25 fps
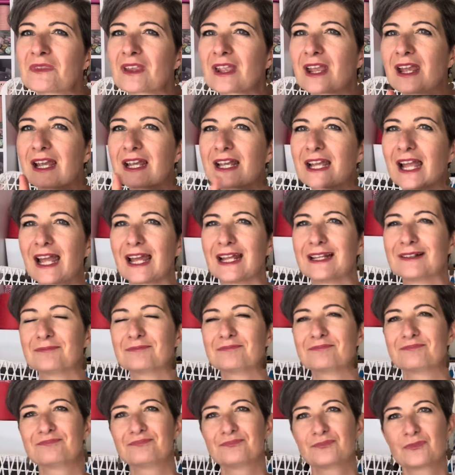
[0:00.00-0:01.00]

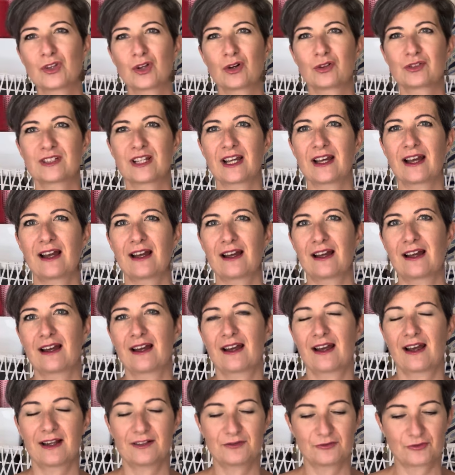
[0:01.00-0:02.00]
again, not a
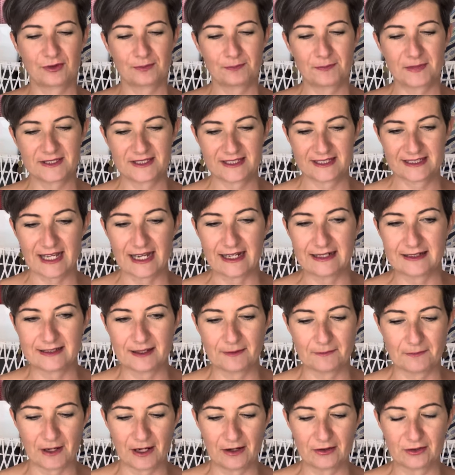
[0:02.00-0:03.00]
100%
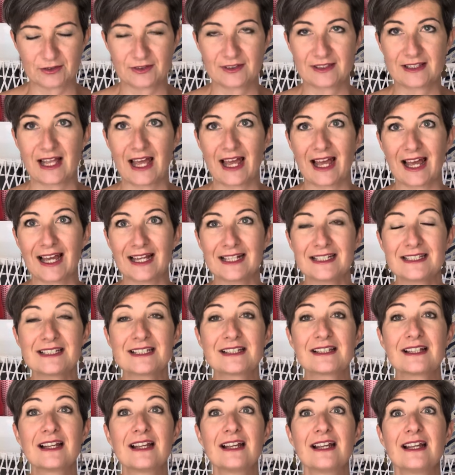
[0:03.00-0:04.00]
about that.
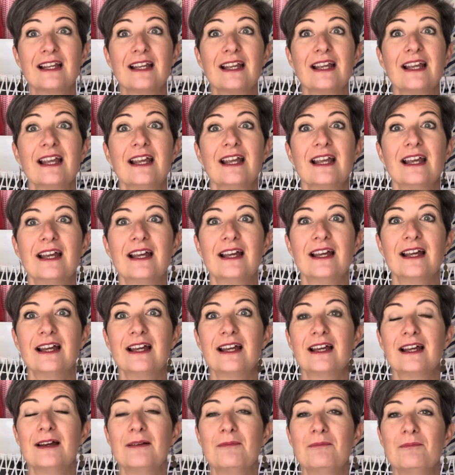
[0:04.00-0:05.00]

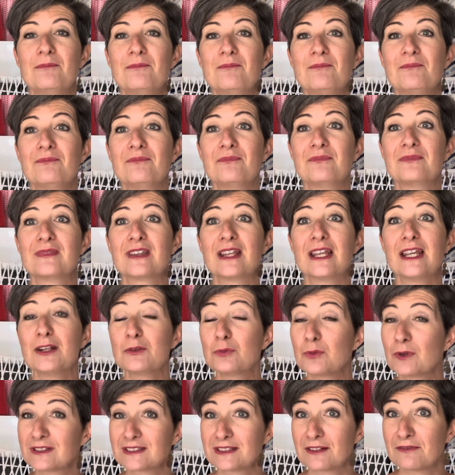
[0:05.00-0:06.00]
Um, it
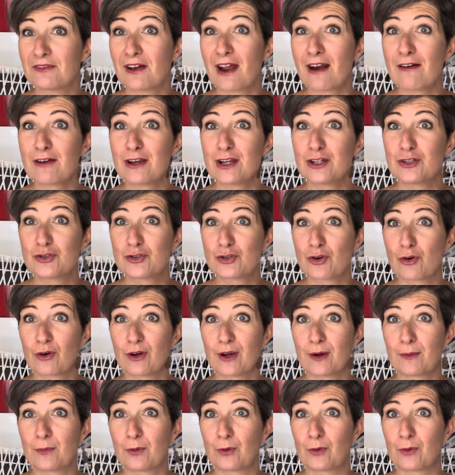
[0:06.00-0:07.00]
was a very
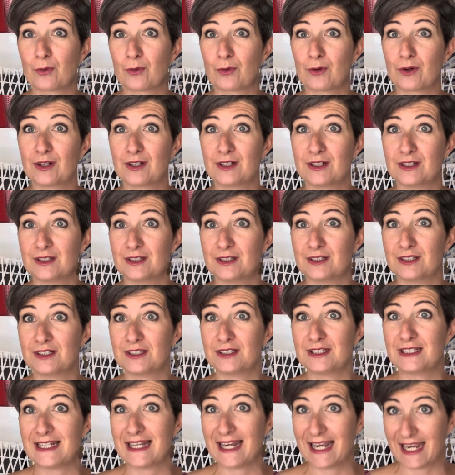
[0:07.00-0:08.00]
enjoyable uh,
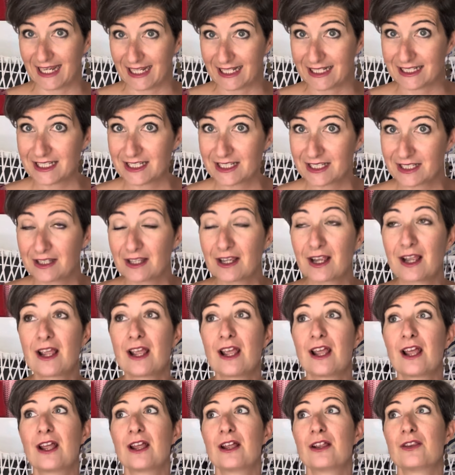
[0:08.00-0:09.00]
knit,
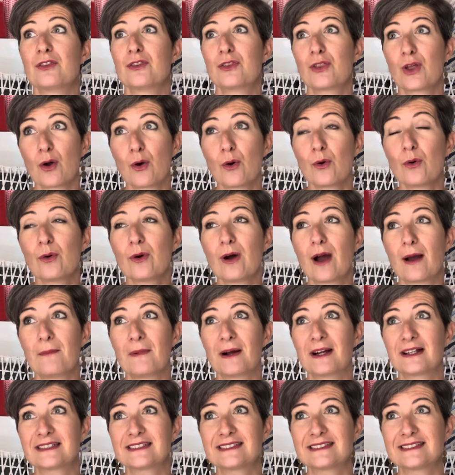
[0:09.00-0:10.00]
though I
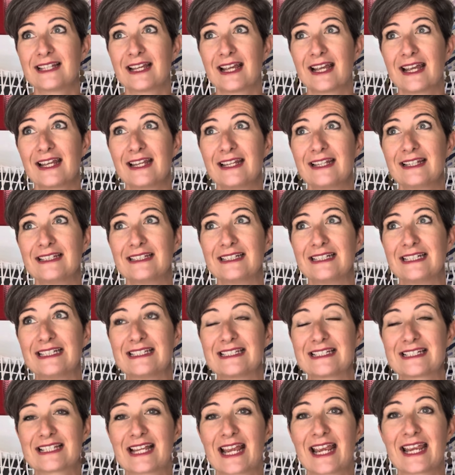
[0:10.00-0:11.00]
must say
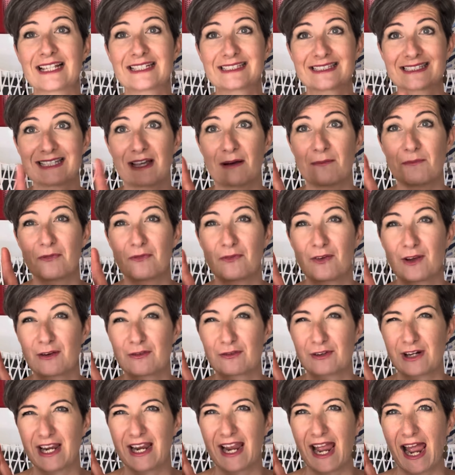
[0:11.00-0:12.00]
it takes some
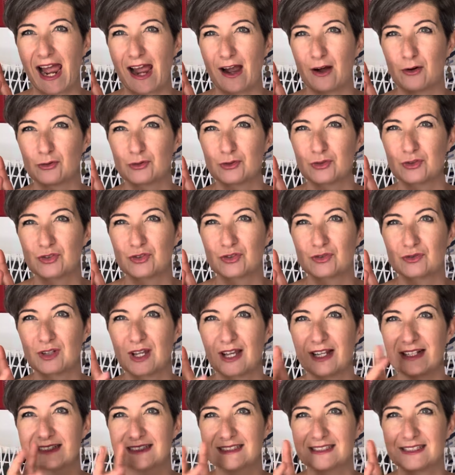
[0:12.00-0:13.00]
figuring out
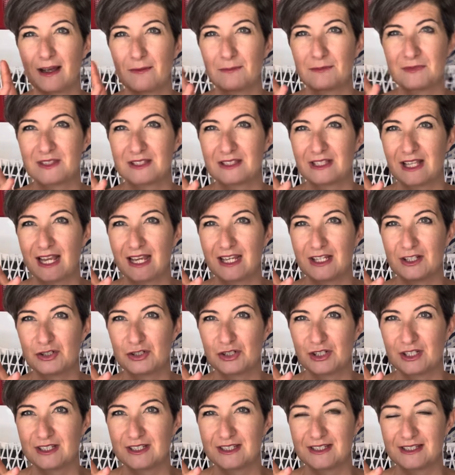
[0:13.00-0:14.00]
at some
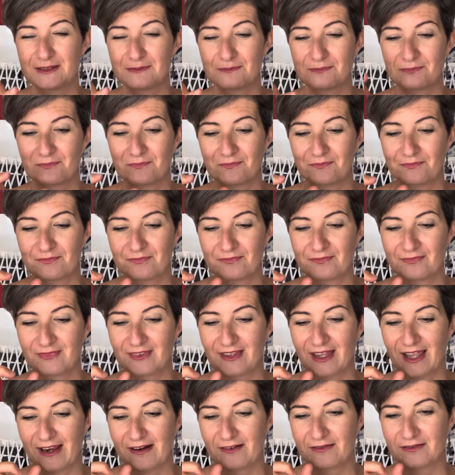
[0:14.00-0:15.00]
stages.
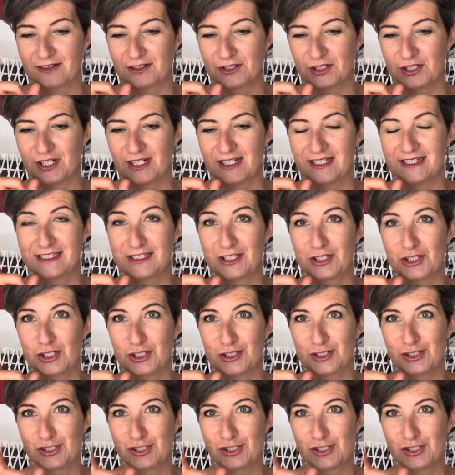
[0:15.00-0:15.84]
There she is, she's